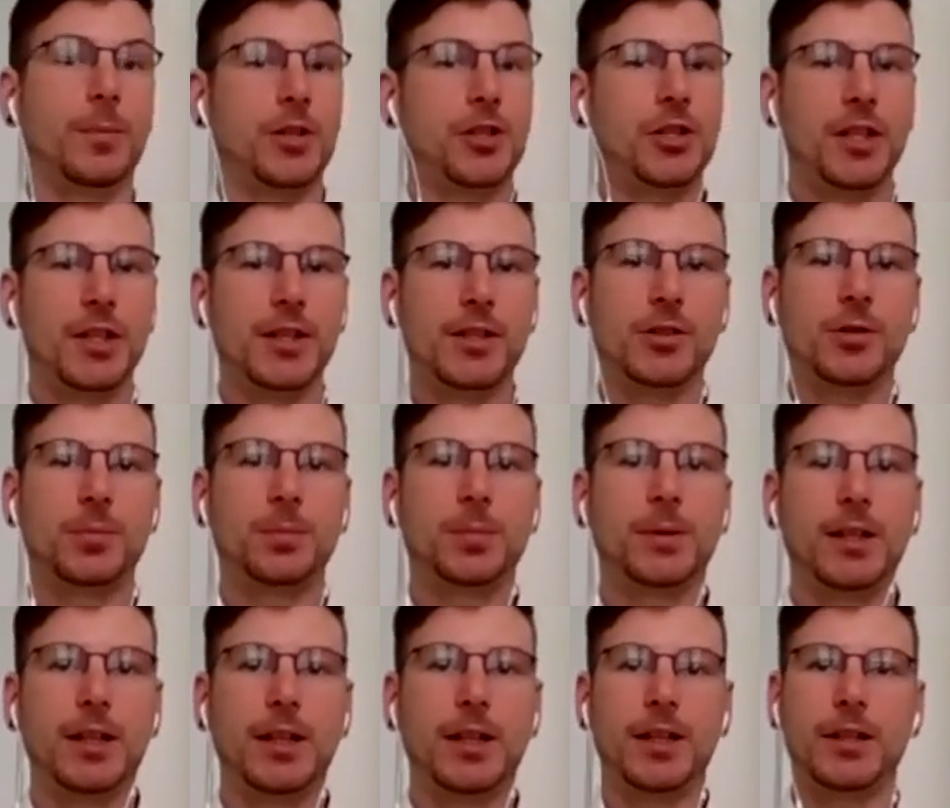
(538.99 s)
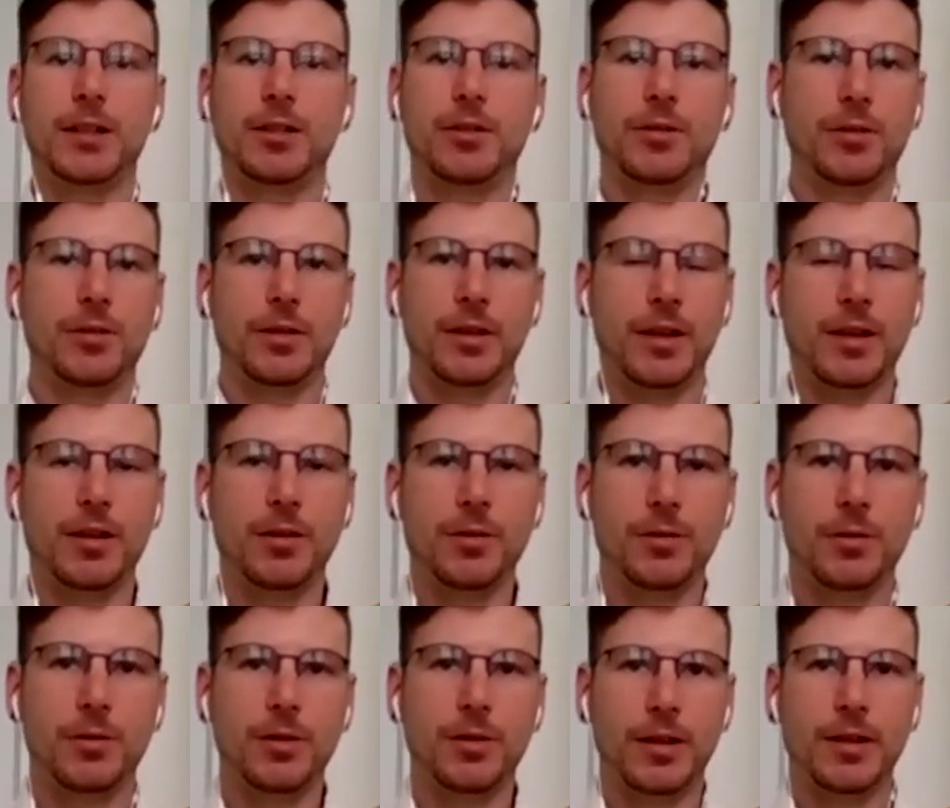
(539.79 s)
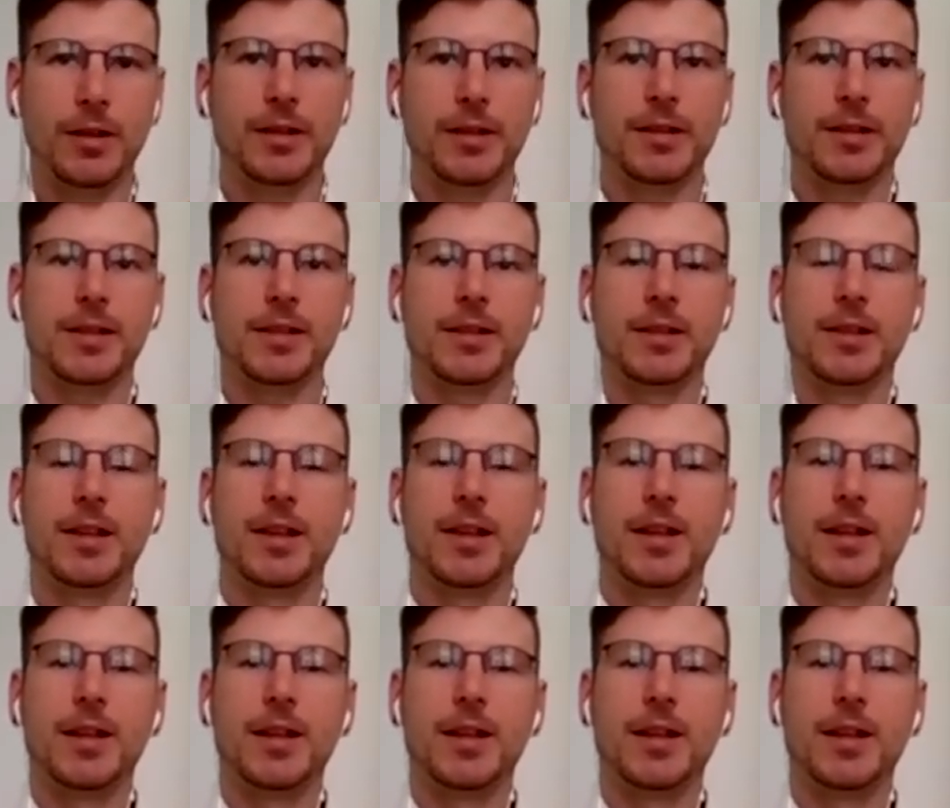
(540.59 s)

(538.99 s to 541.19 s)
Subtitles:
machine supplier or others.